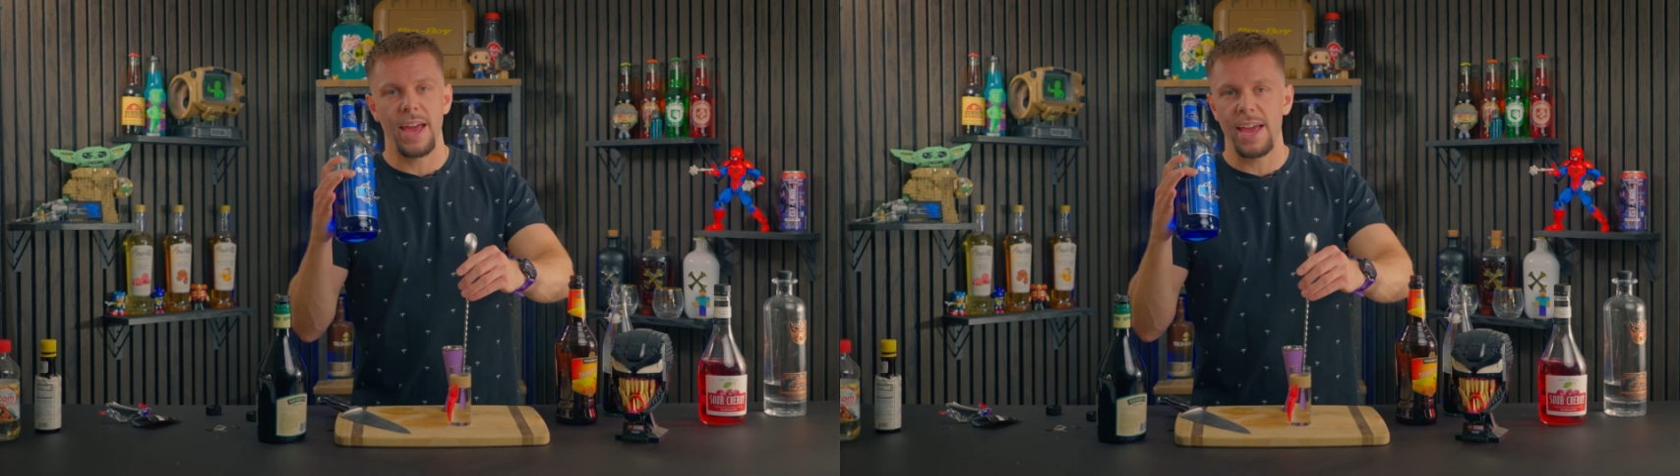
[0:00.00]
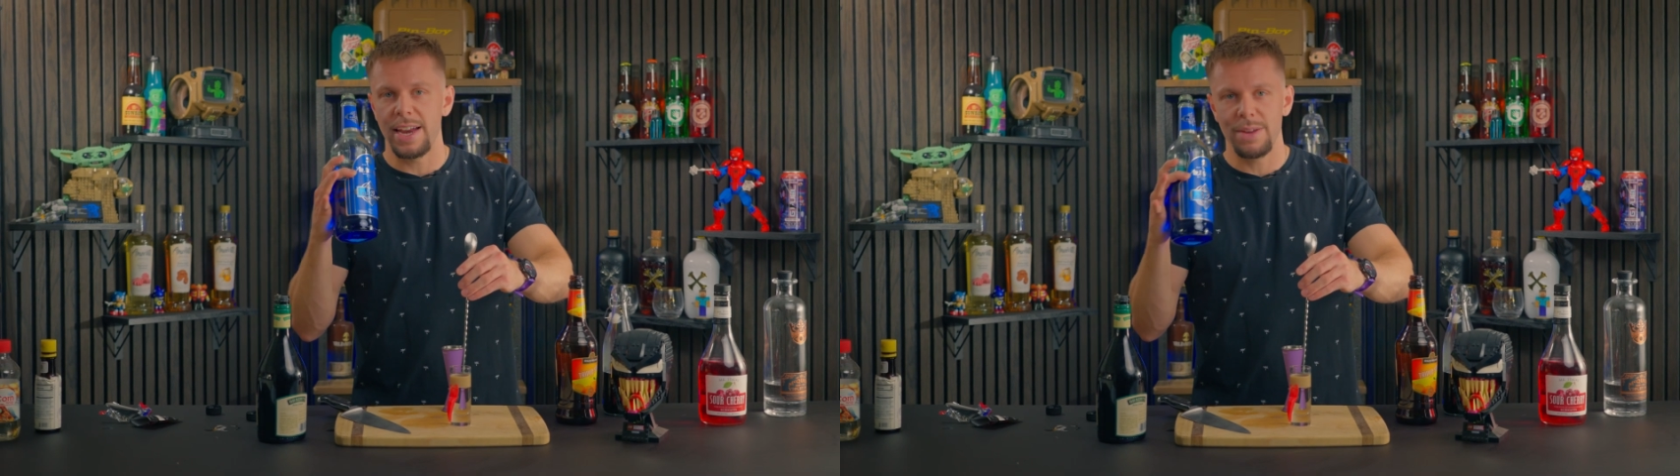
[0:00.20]

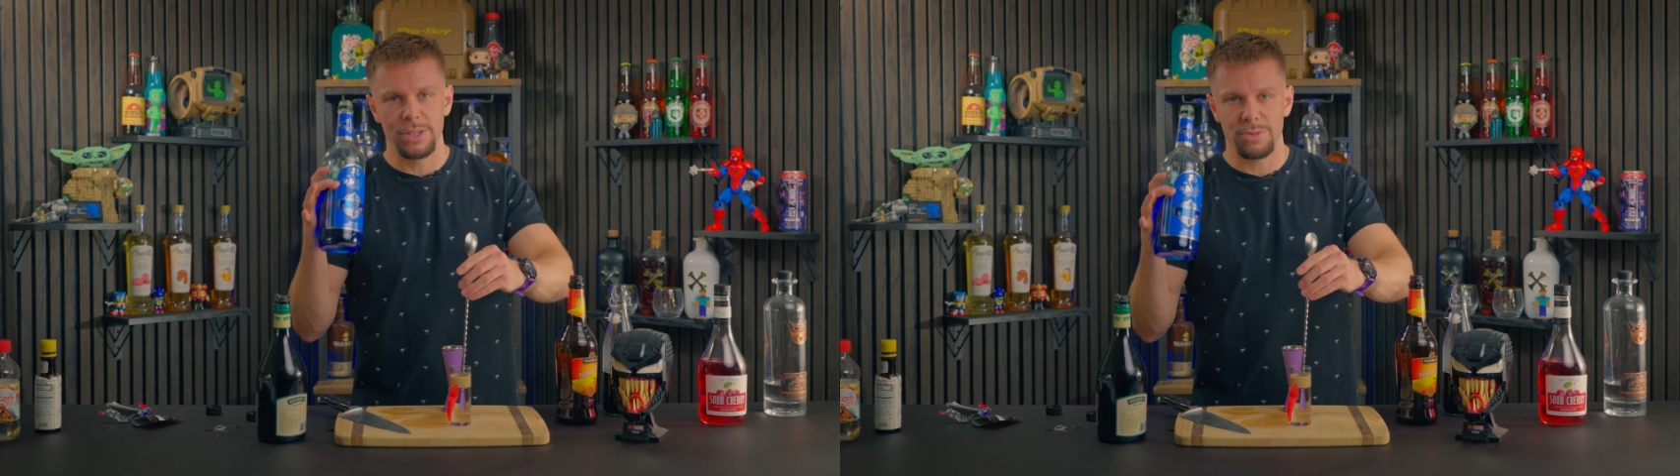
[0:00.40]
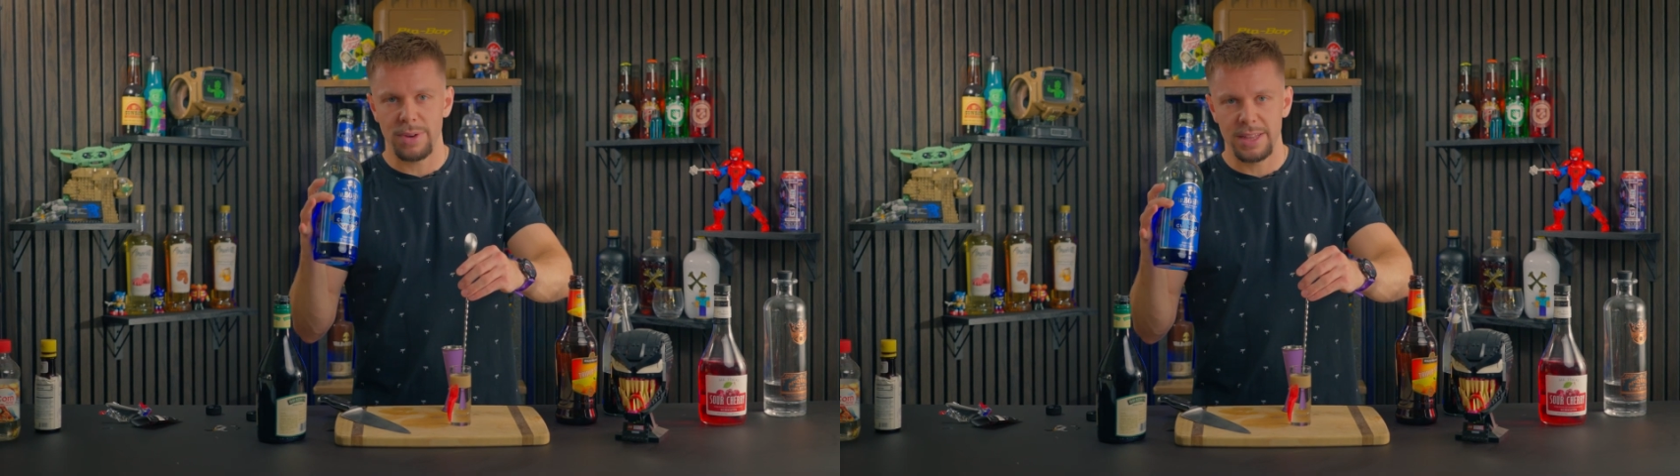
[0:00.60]

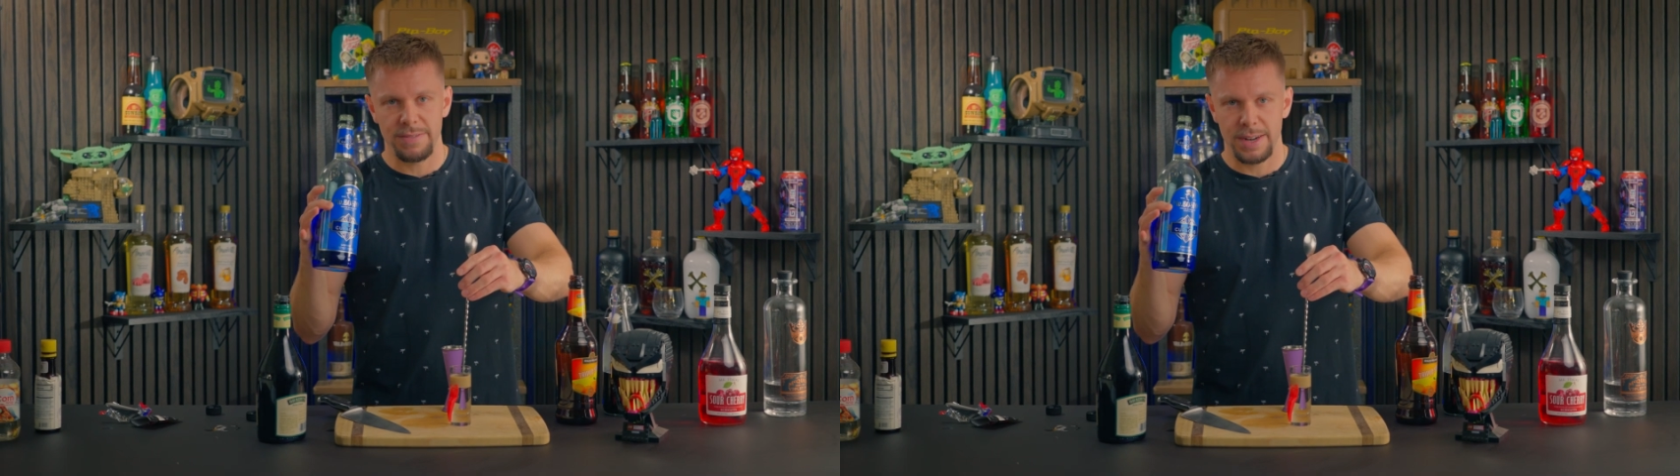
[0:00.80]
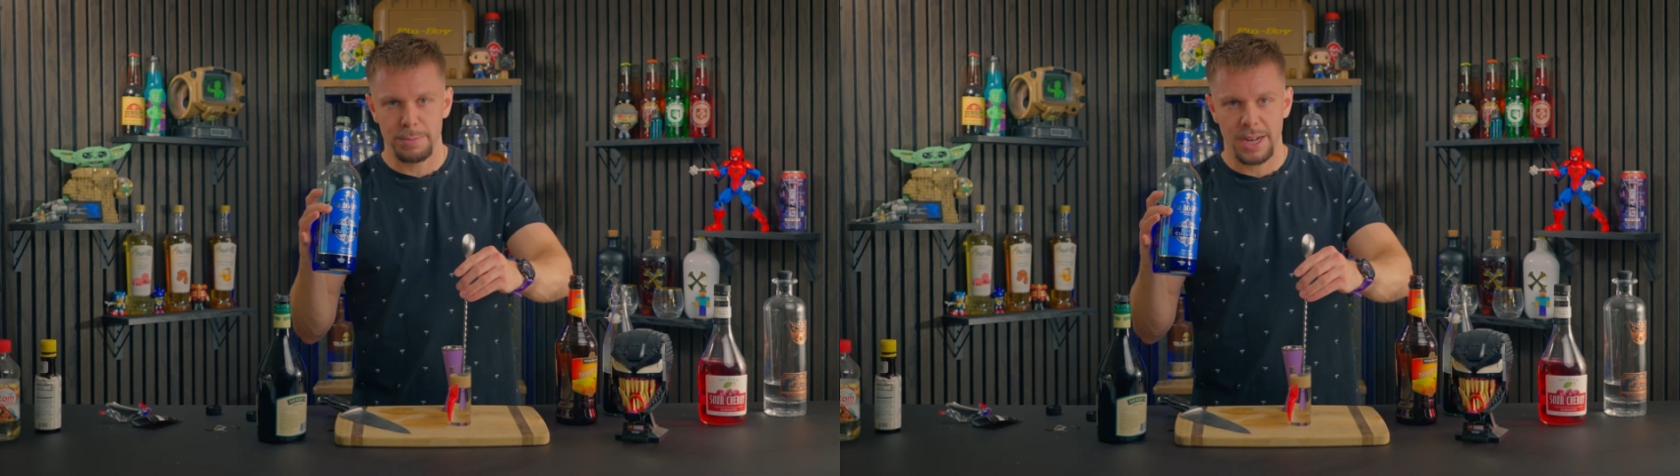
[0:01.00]
anyone's read the
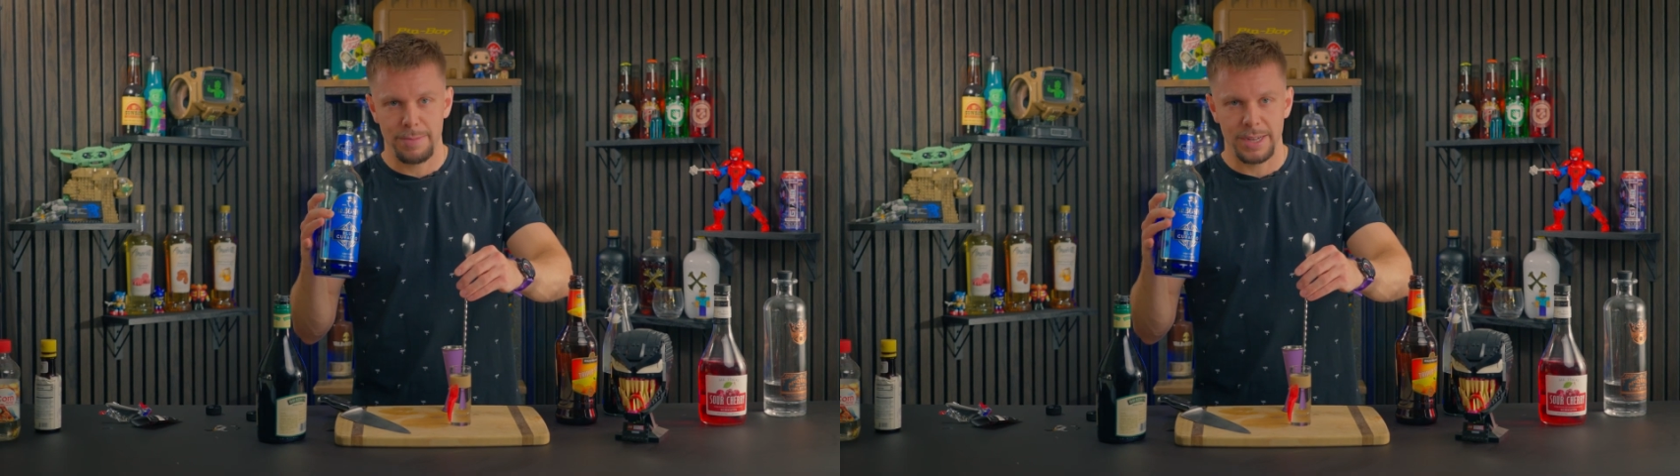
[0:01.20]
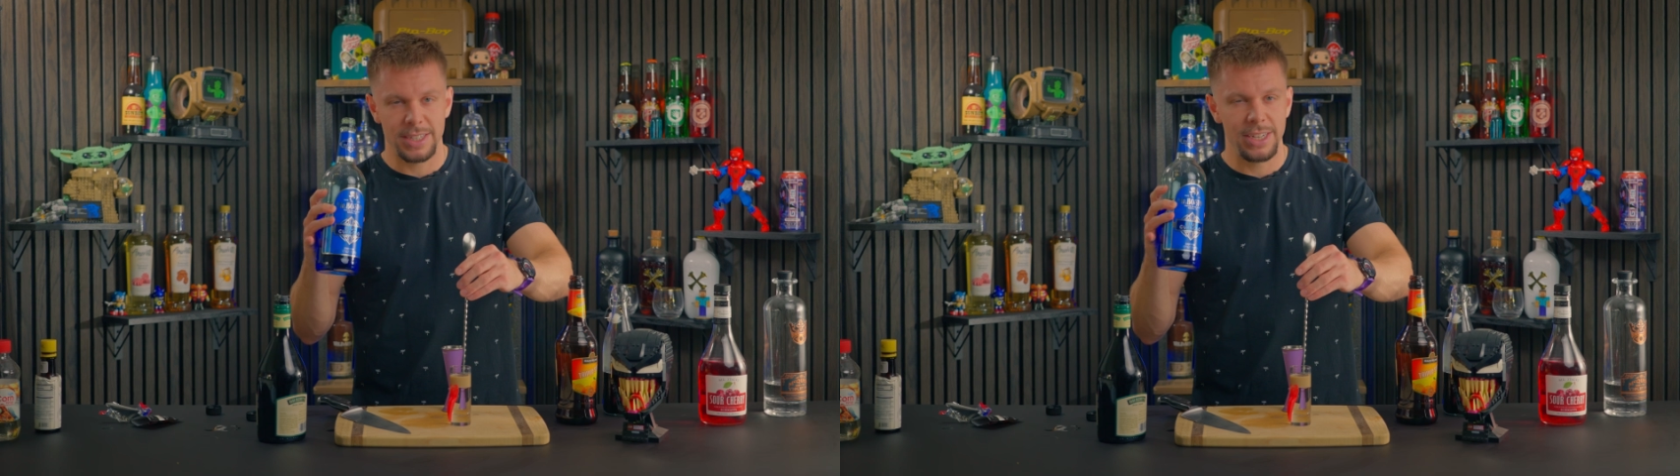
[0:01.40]
Venom comics,